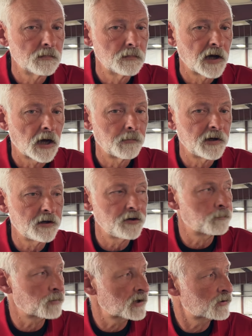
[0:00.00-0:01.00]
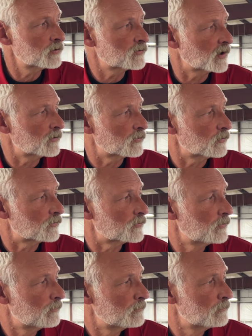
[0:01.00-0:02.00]
how many of these pressure sensors
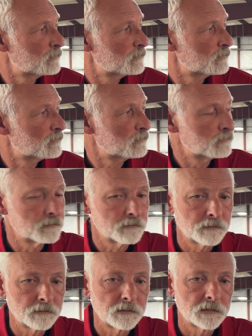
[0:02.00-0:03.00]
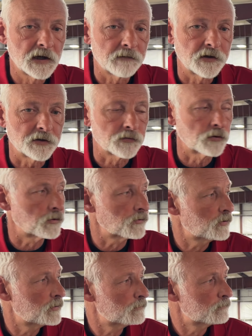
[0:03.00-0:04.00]
have they
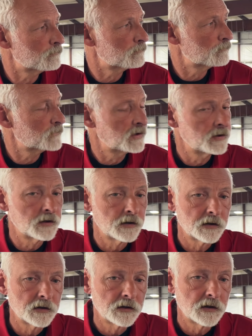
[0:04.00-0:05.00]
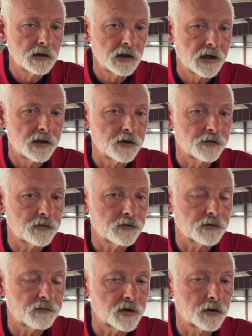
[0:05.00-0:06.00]
sold. And this is
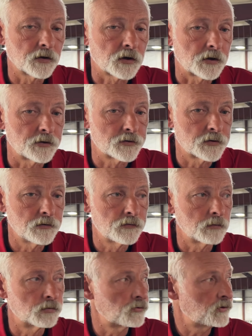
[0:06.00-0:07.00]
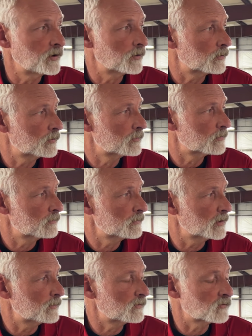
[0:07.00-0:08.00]
a very large Subaru dealer
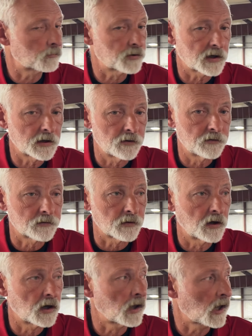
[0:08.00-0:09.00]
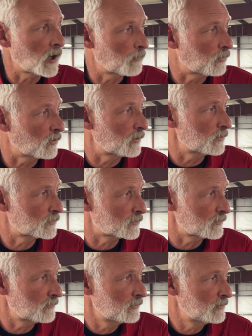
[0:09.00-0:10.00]
that supplies a lot of
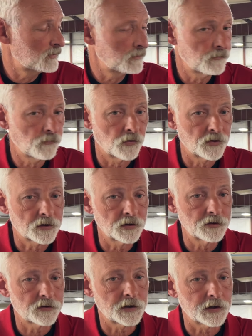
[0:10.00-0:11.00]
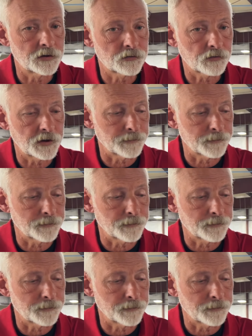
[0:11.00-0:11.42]
parts for the collision industry,